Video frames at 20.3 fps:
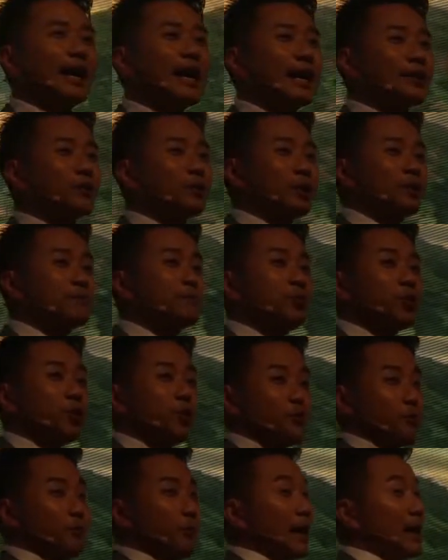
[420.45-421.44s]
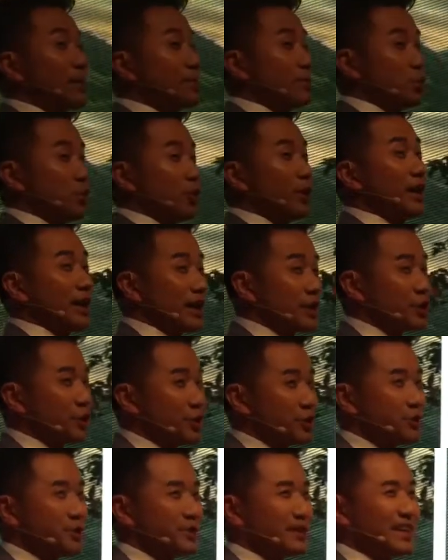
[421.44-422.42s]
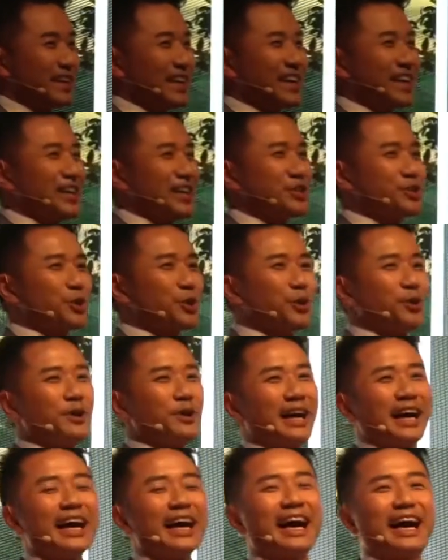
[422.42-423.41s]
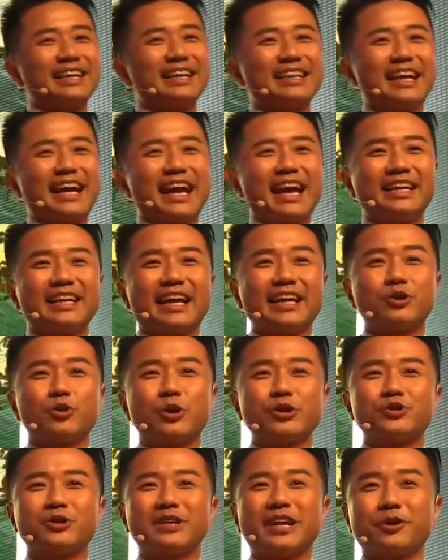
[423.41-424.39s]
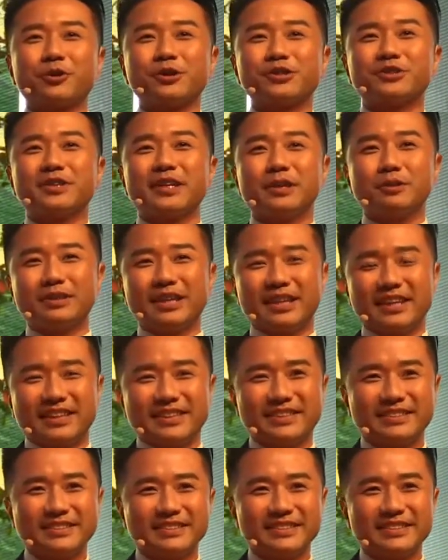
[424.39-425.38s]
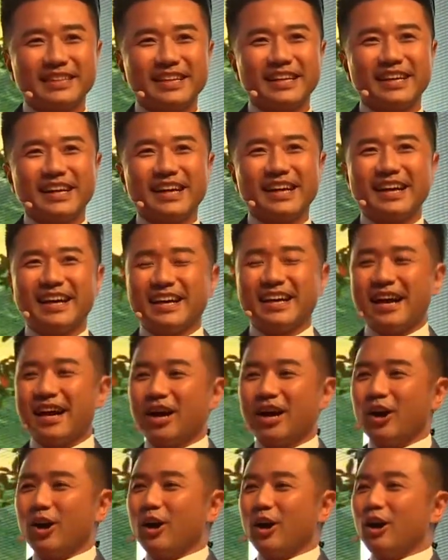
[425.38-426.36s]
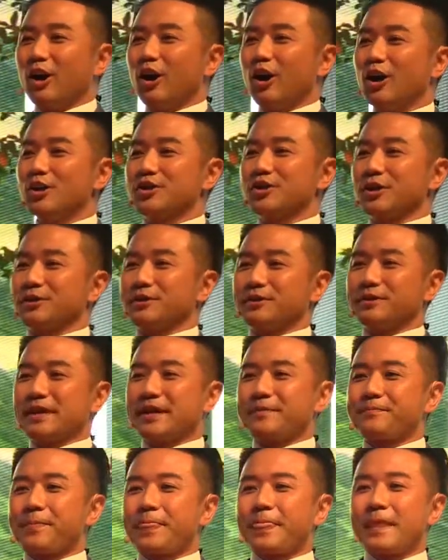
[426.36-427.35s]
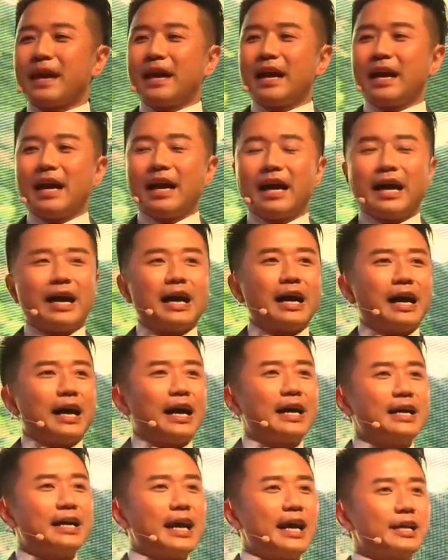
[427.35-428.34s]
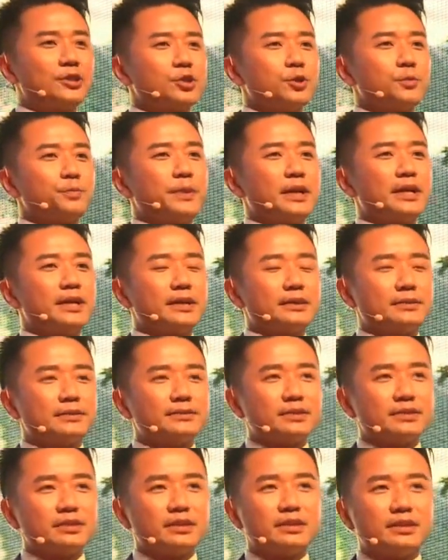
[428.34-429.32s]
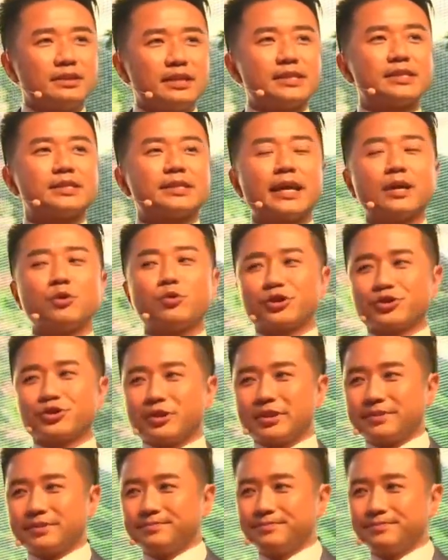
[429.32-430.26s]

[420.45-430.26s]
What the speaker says: had to improve my poor English, so I had an English language tutor. Also, I had to be distinguished.